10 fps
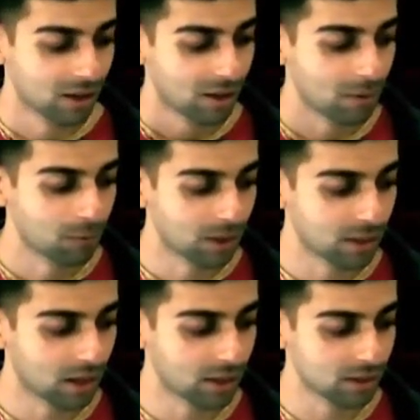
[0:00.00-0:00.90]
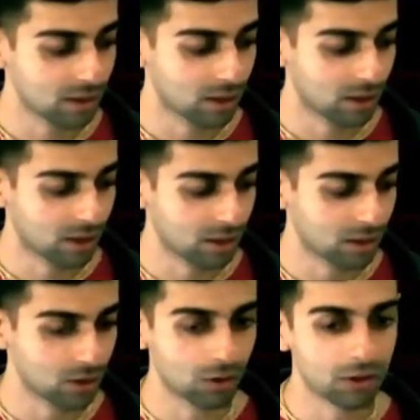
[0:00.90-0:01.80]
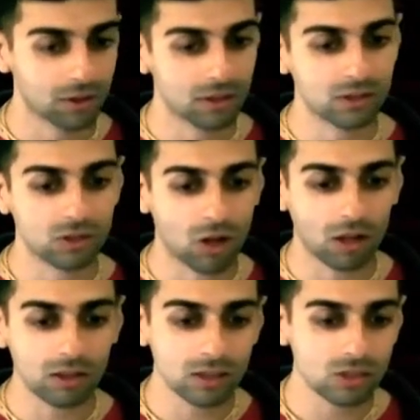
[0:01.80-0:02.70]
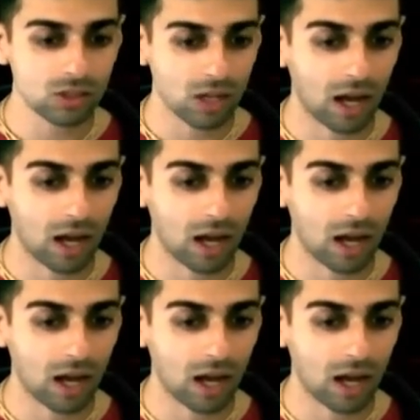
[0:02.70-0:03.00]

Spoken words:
When I learned this knowledge,